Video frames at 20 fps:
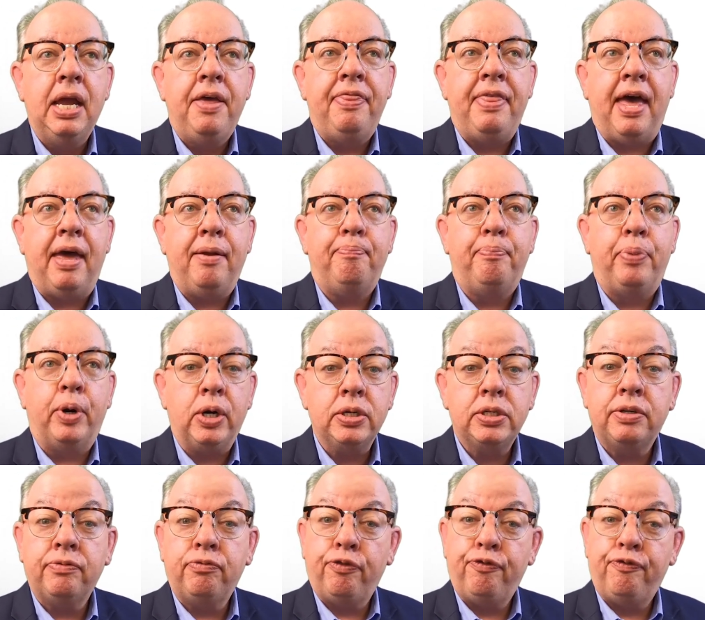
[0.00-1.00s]
that
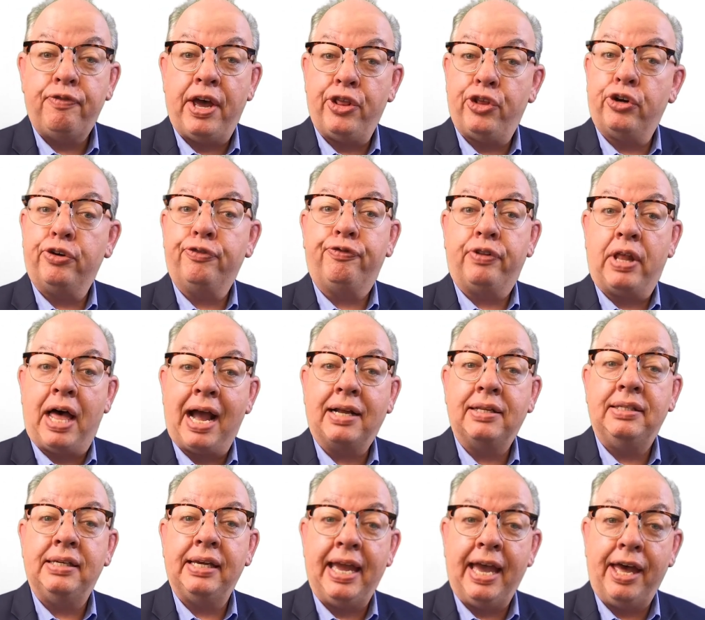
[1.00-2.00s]
birds of a feather flock
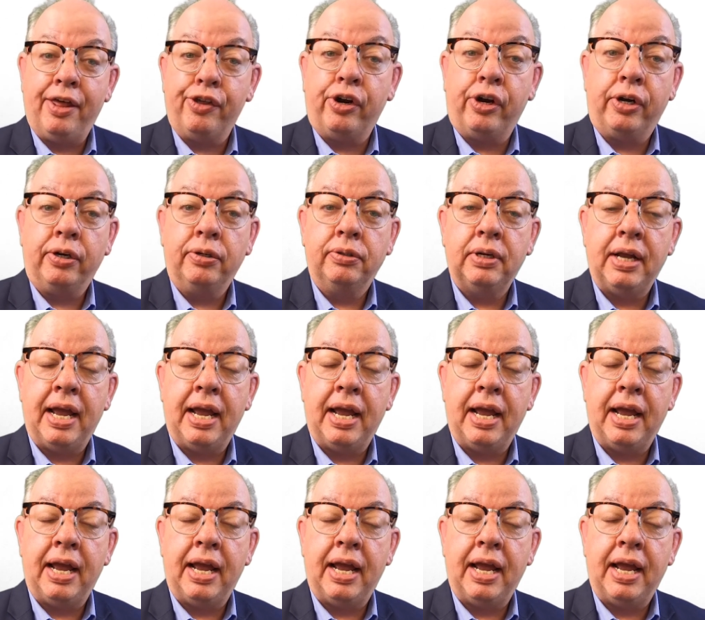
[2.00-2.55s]
together.